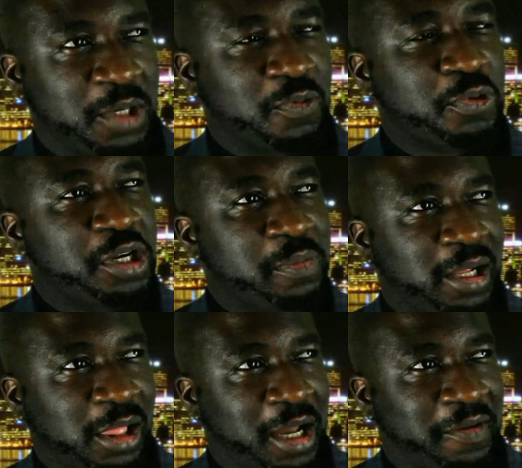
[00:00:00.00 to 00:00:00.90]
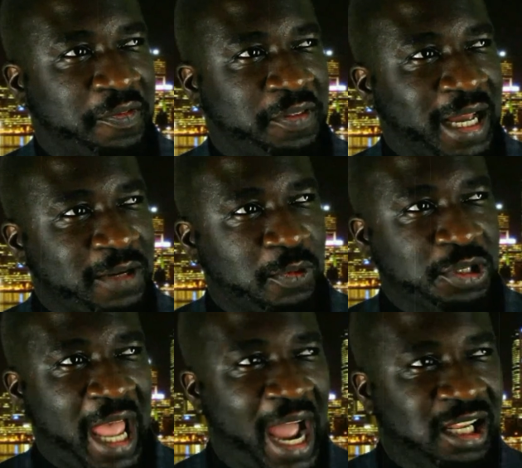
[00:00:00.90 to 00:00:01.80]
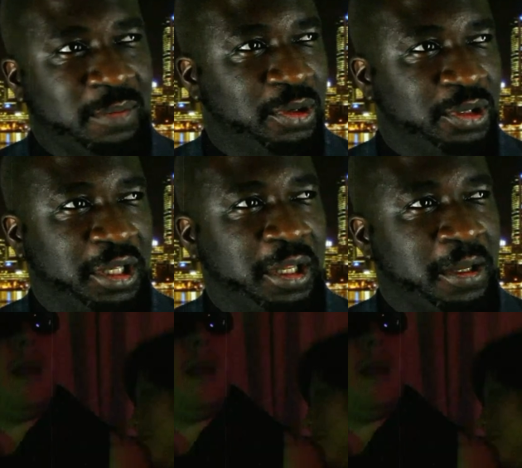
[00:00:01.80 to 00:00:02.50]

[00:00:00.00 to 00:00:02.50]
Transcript: You ruined my life. That was alimony.